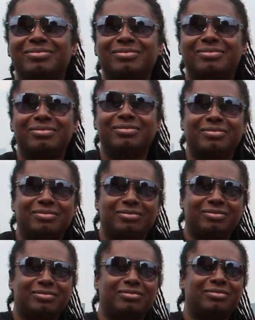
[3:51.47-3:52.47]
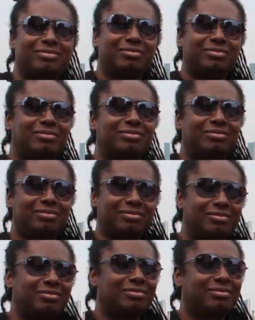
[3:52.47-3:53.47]

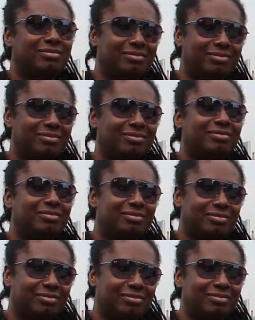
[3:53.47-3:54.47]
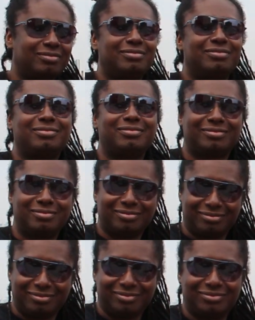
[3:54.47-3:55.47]

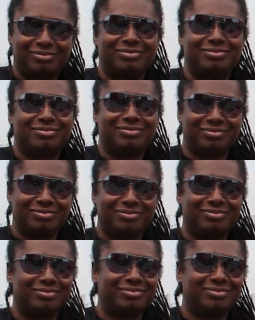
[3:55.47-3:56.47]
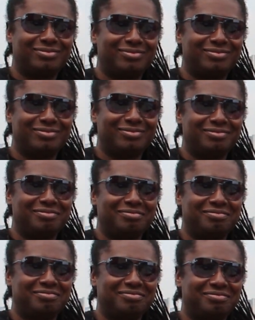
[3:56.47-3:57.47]

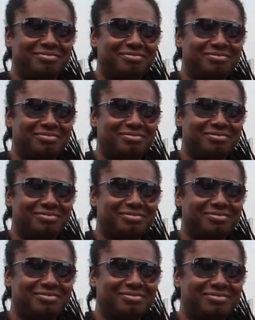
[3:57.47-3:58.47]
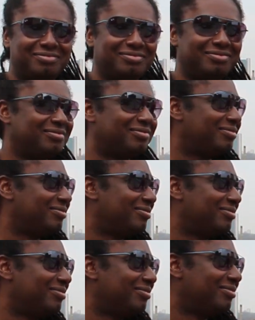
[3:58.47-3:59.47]
(not speaking)